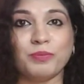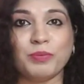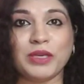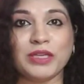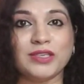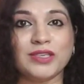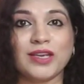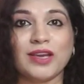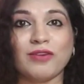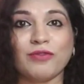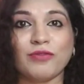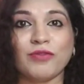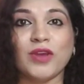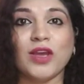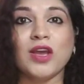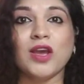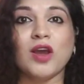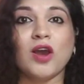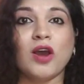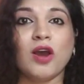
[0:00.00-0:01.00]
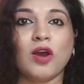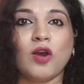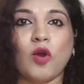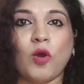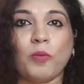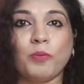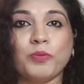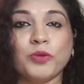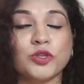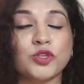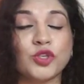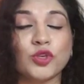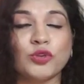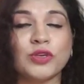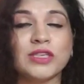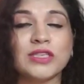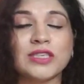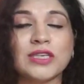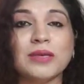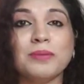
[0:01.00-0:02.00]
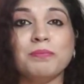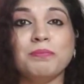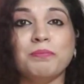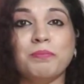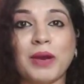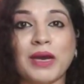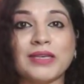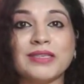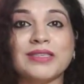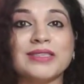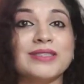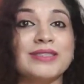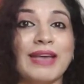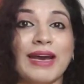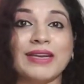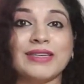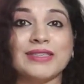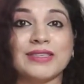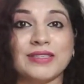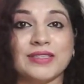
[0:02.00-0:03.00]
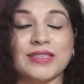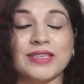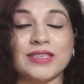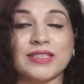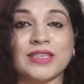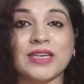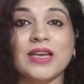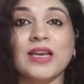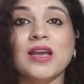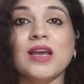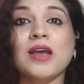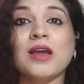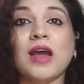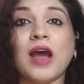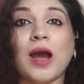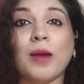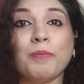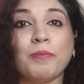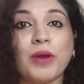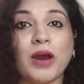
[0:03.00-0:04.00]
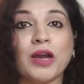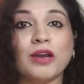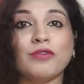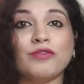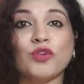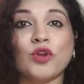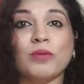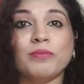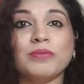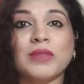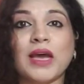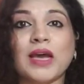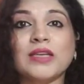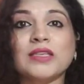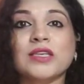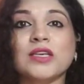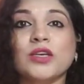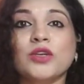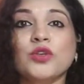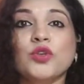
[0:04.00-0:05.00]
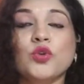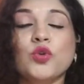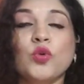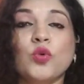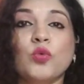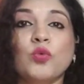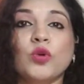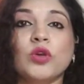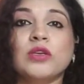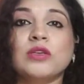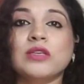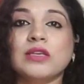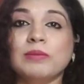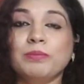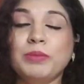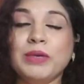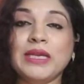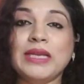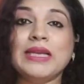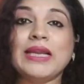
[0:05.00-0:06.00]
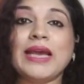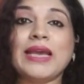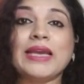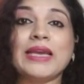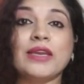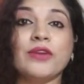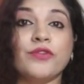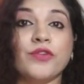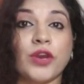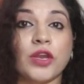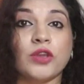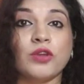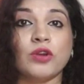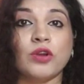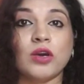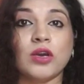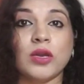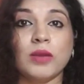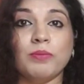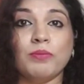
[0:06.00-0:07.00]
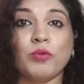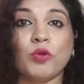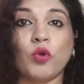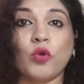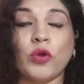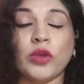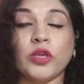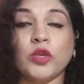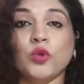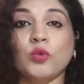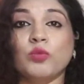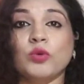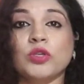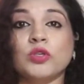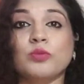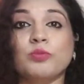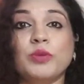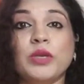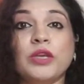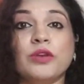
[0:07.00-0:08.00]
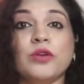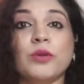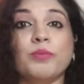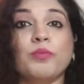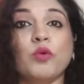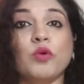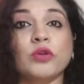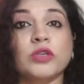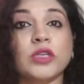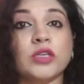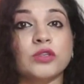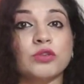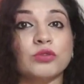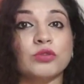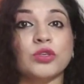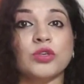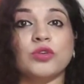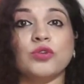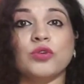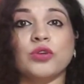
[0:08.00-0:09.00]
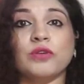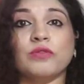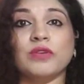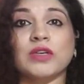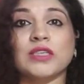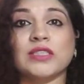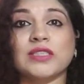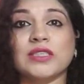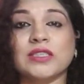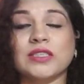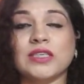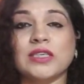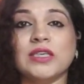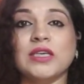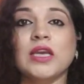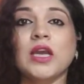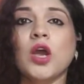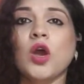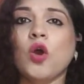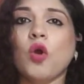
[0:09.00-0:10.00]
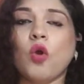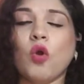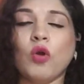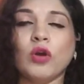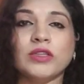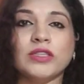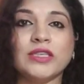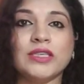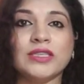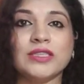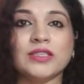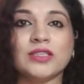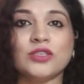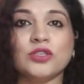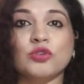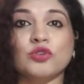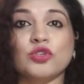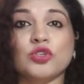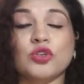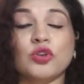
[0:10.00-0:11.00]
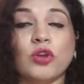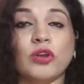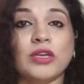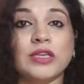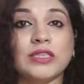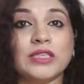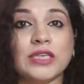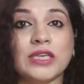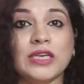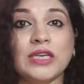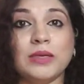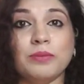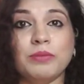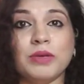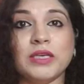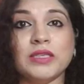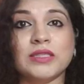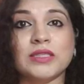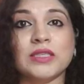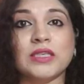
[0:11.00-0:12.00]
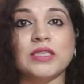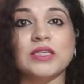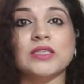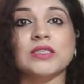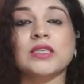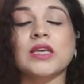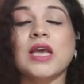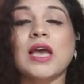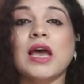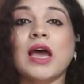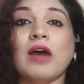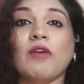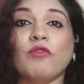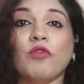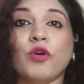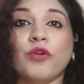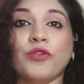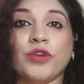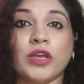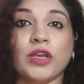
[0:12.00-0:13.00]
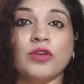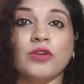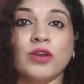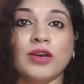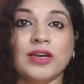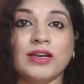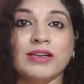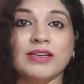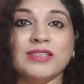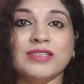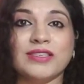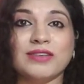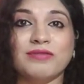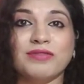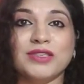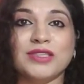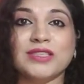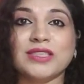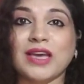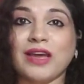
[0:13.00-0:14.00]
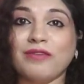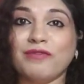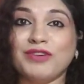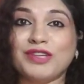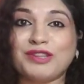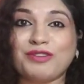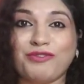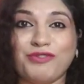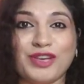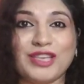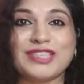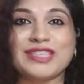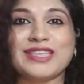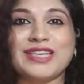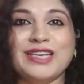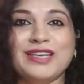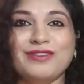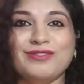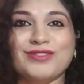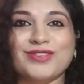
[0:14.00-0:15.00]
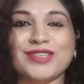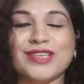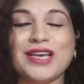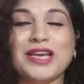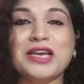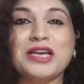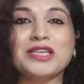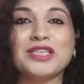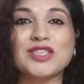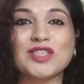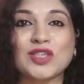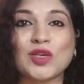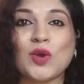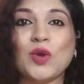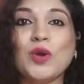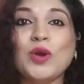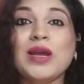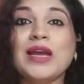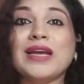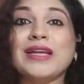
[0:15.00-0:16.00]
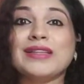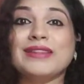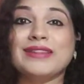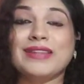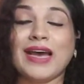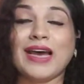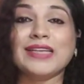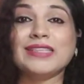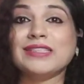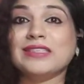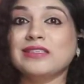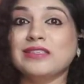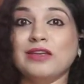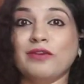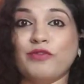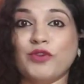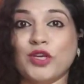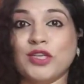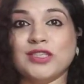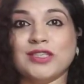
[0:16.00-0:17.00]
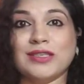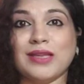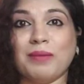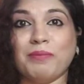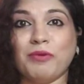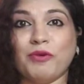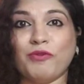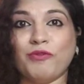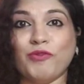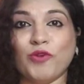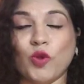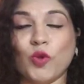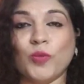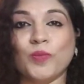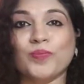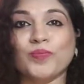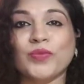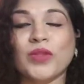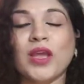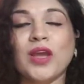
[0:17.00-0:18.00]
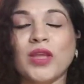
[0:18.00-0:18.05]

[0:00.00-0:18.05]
PDF opportunity, but that is it. Apart from that, you would be like a regular employee. You would be reporting to the university or the institution on a daily basis for regular intervals and with fixed leaves. So that's difference number four.